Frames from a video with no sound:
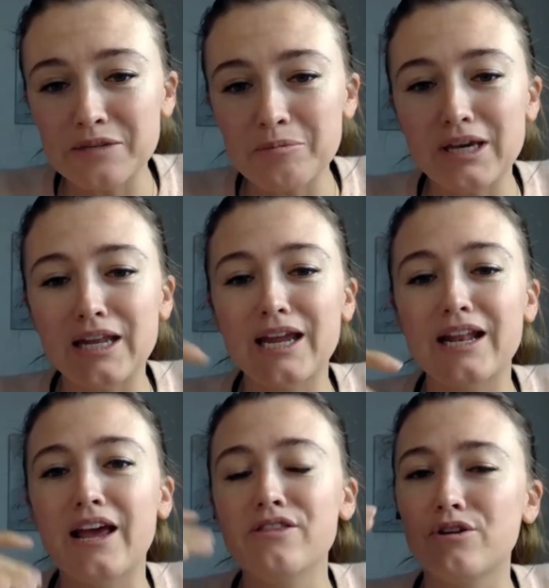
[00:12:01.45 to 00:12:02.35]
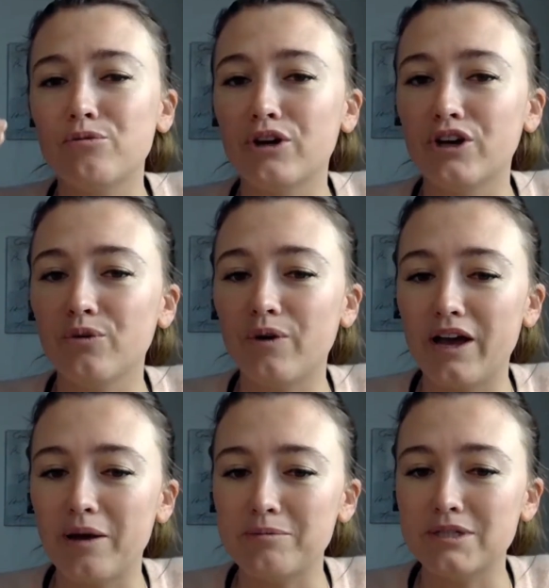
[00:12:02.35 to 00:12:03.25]
in the beginning and then work your
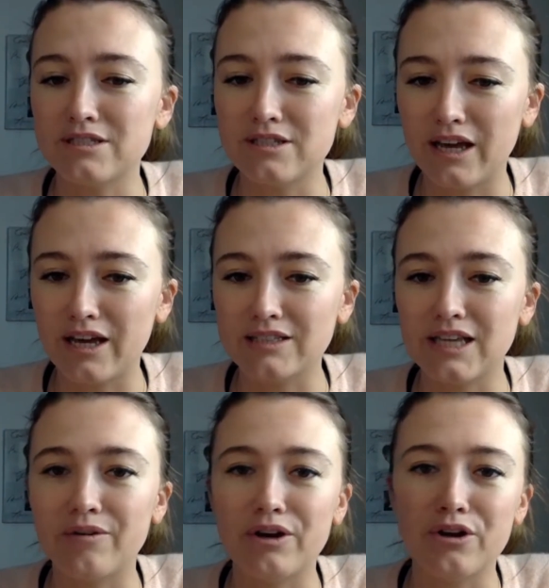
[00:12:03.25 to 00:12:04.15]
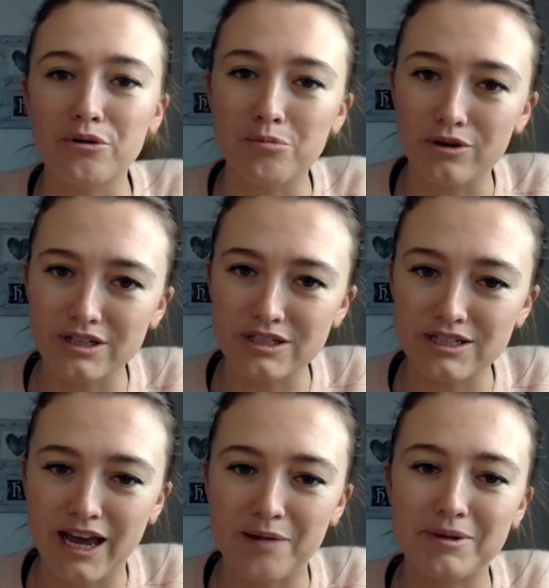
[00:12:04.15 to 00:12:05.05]
way up to 6. I wouldn't go more than
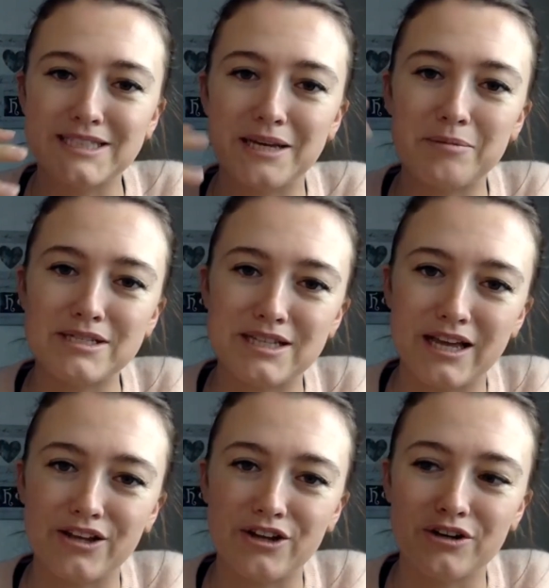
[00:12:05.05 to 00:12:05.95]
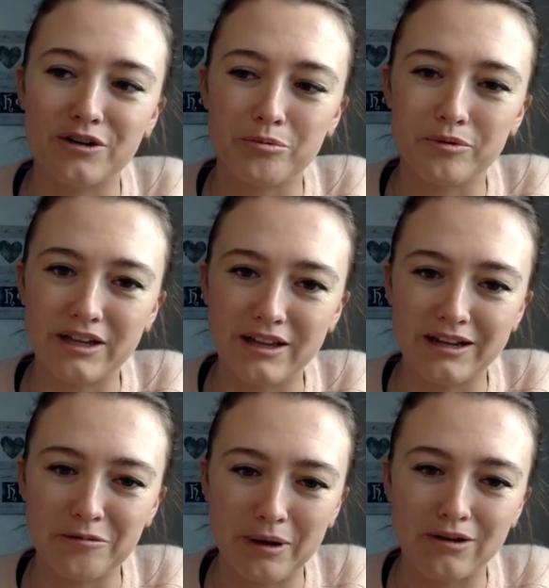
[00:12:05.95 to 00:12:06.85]
10 because that means that you're
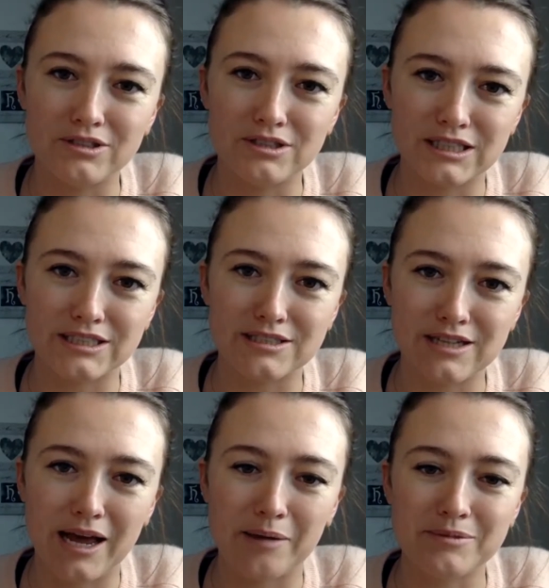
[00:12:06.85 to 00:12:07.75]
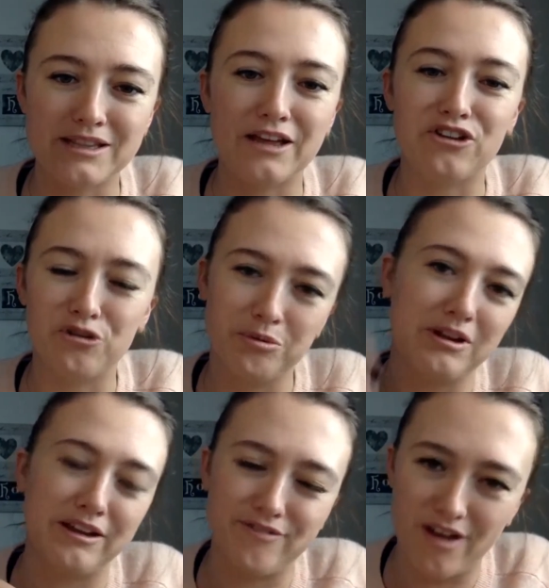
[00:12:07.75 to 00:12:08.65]
breathing about 6 times and that you'd be
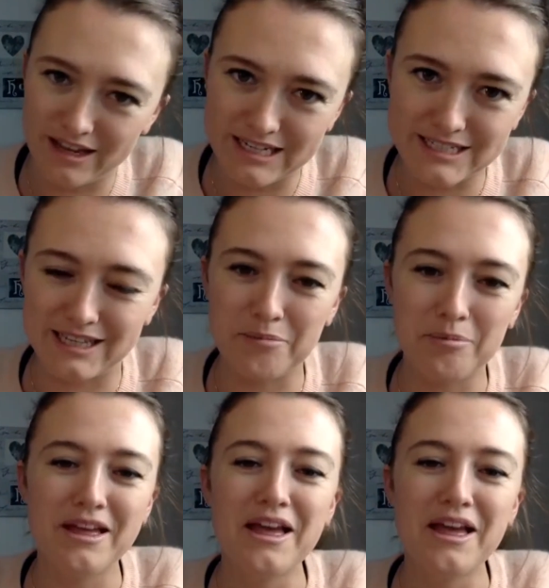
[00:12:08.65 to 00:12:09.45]
like falling asleep.